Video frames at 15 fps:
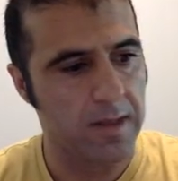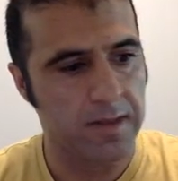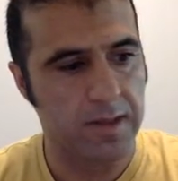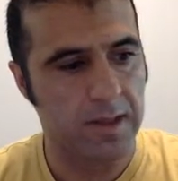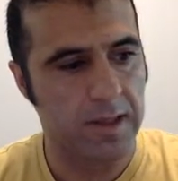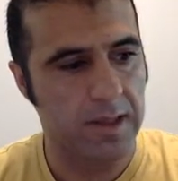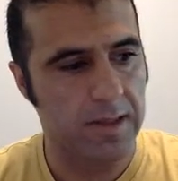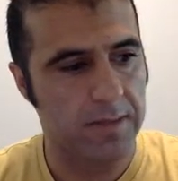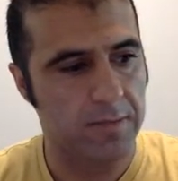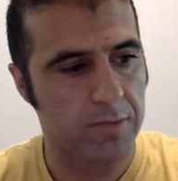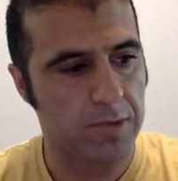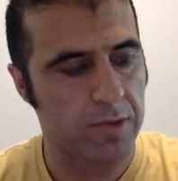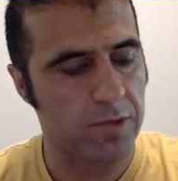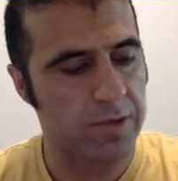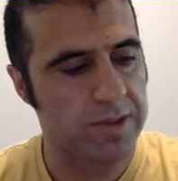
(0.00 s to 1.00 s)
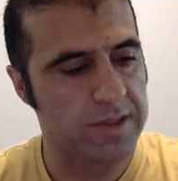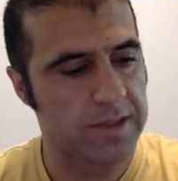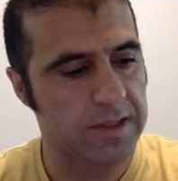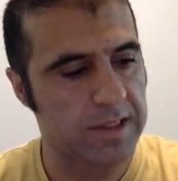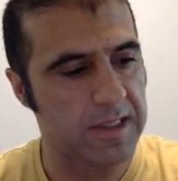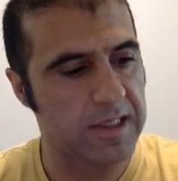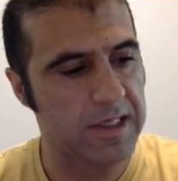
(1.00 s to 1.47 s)
um, we're going to
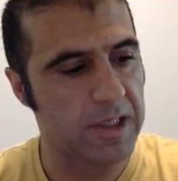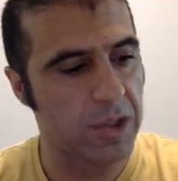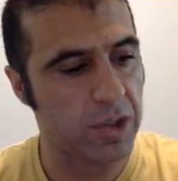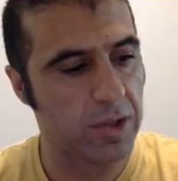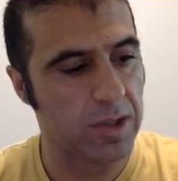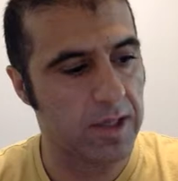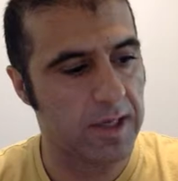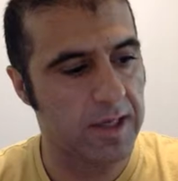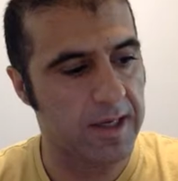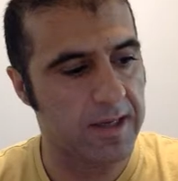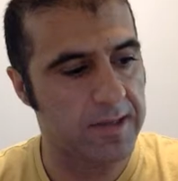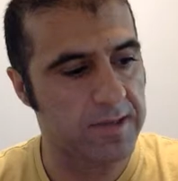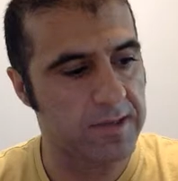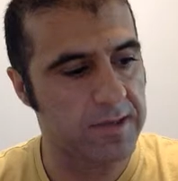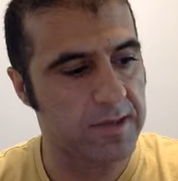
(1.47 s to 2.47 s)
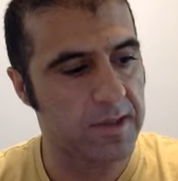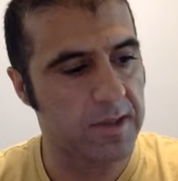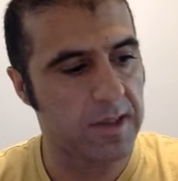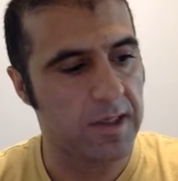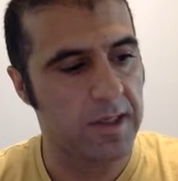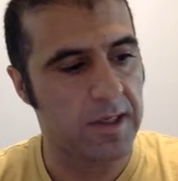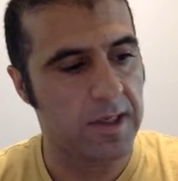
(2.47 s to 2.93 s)
initialize
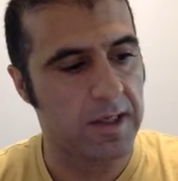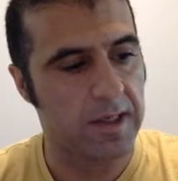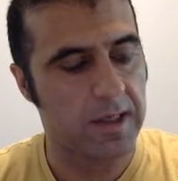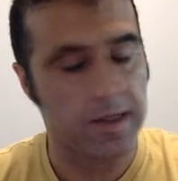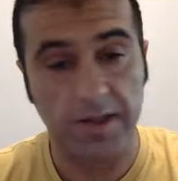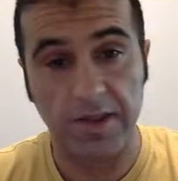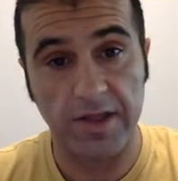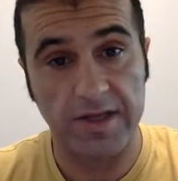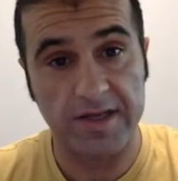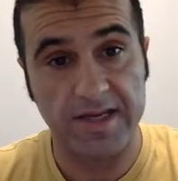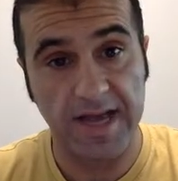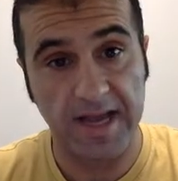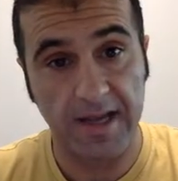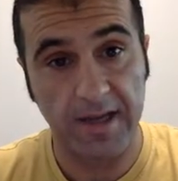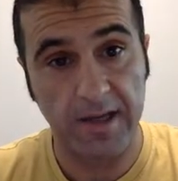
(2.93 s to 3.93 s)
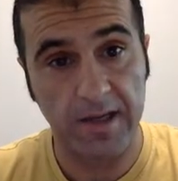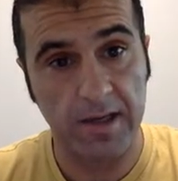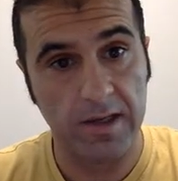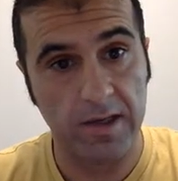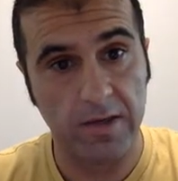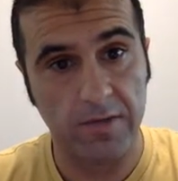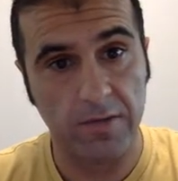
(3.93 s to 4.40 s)
uh, the deck,
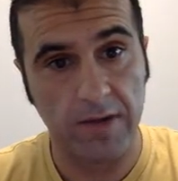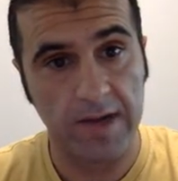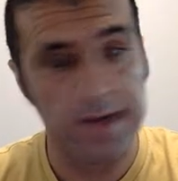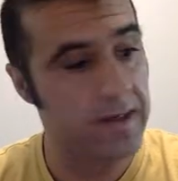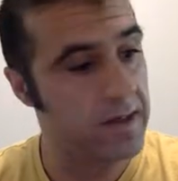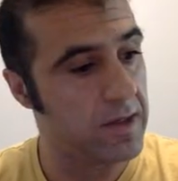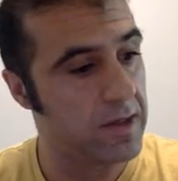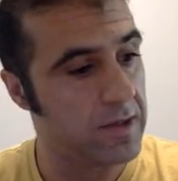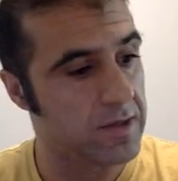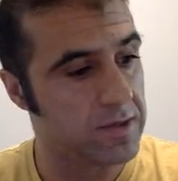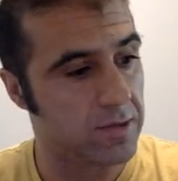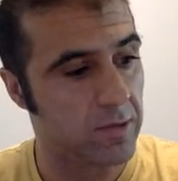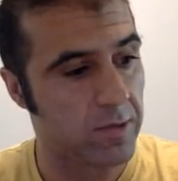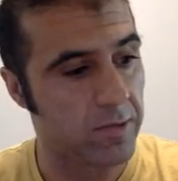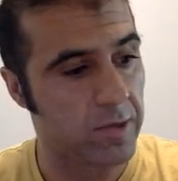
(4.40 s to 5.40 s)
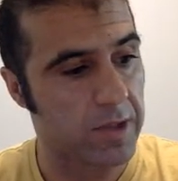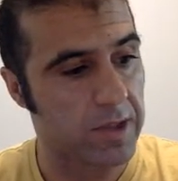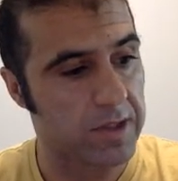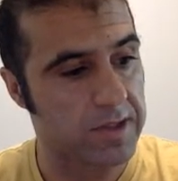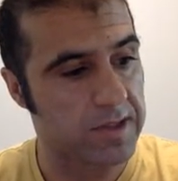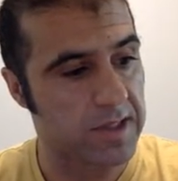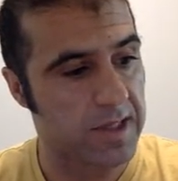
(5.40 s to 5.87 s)
right? So what we're going
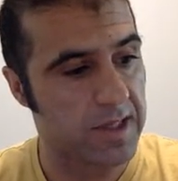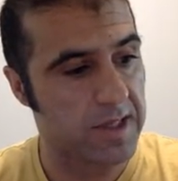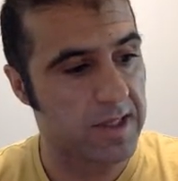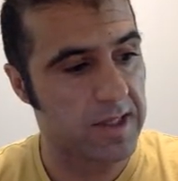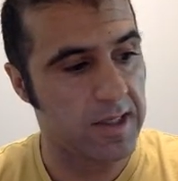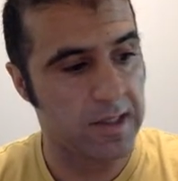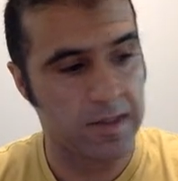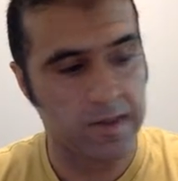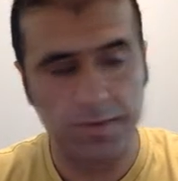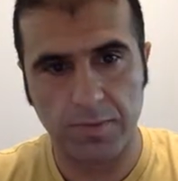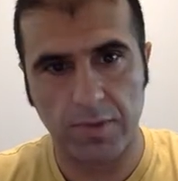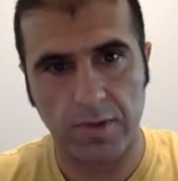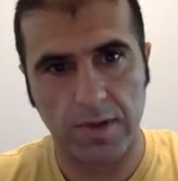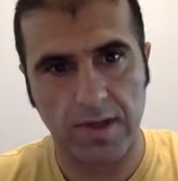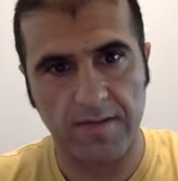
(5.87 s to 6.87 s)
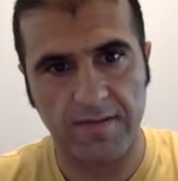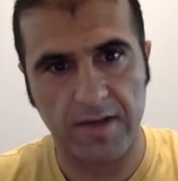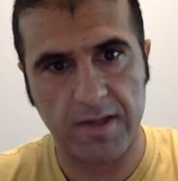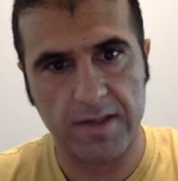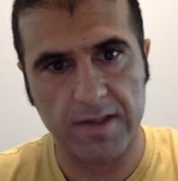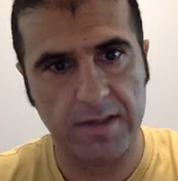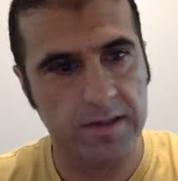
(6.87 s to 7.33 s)
to say is
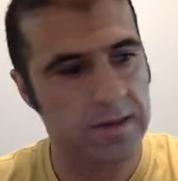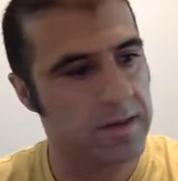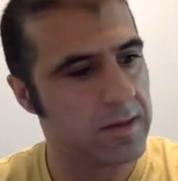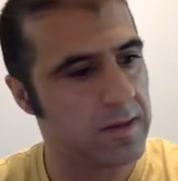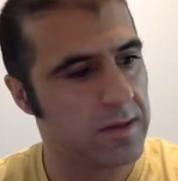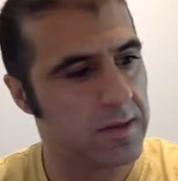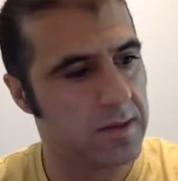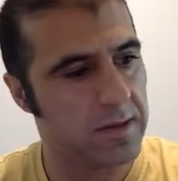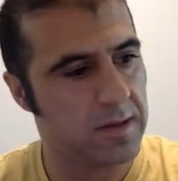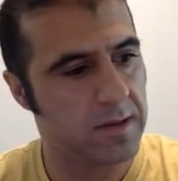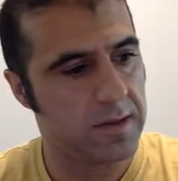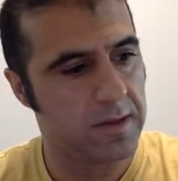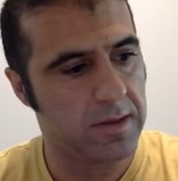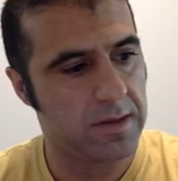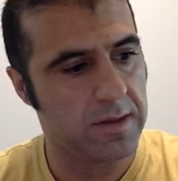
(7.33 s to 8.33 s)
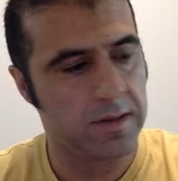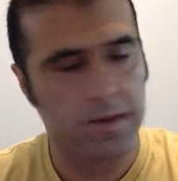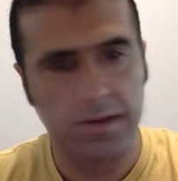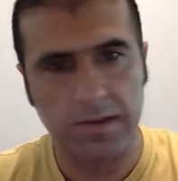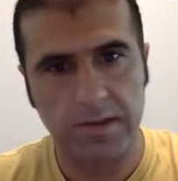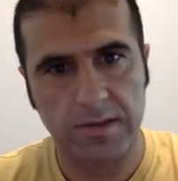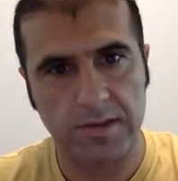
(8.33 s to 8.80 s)
private
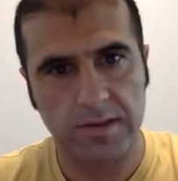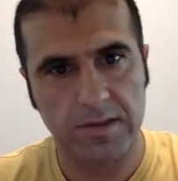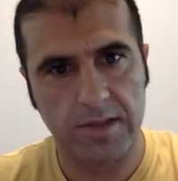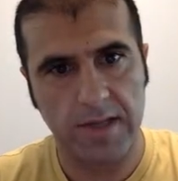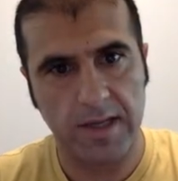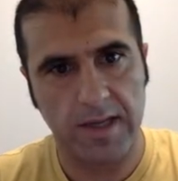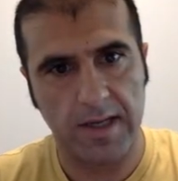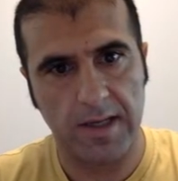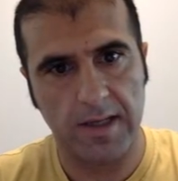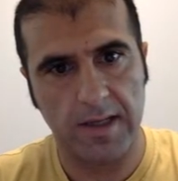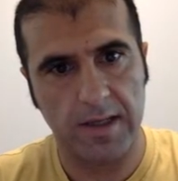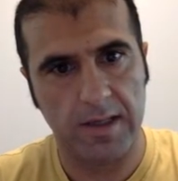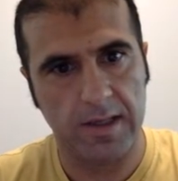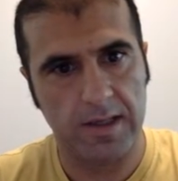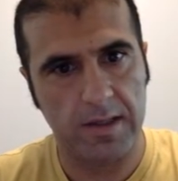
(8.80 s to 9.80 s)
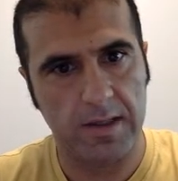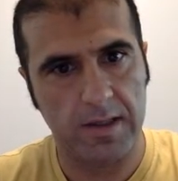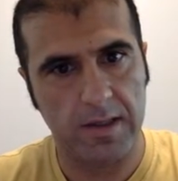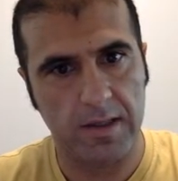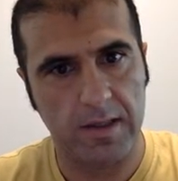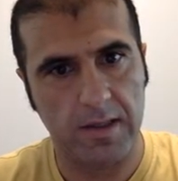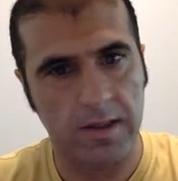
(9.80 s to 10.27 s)
stack
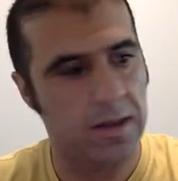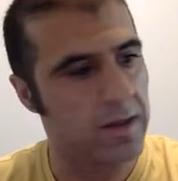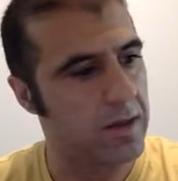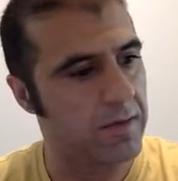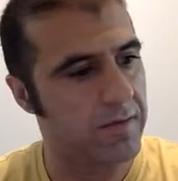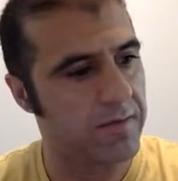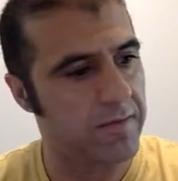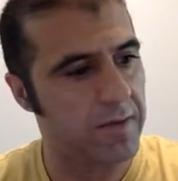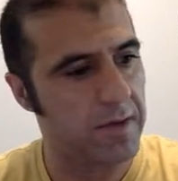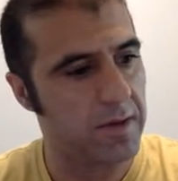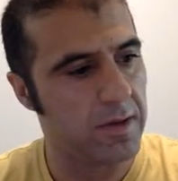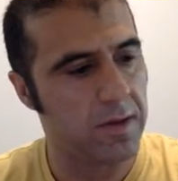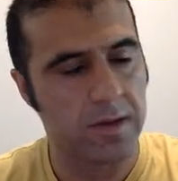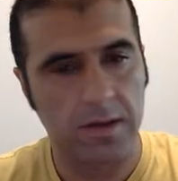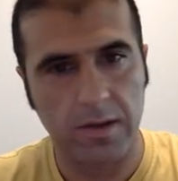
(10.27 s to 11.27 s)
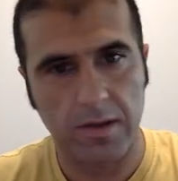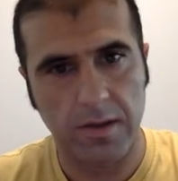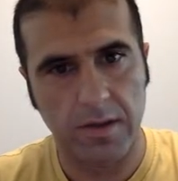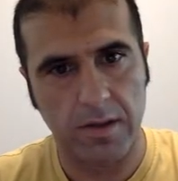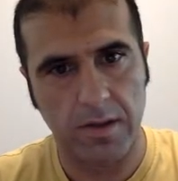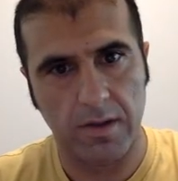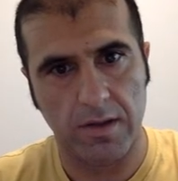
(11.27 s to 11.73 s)
of
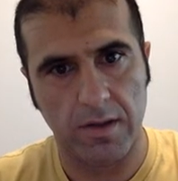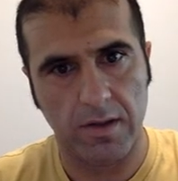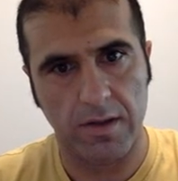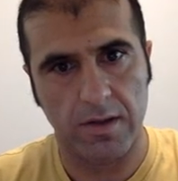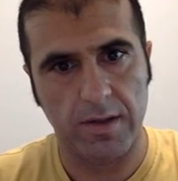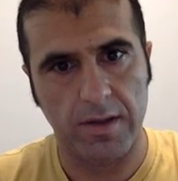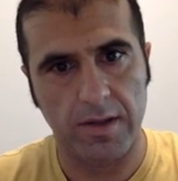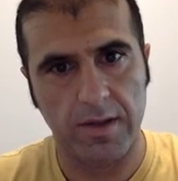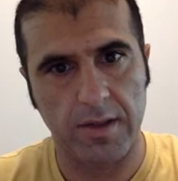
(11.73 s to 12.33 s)
card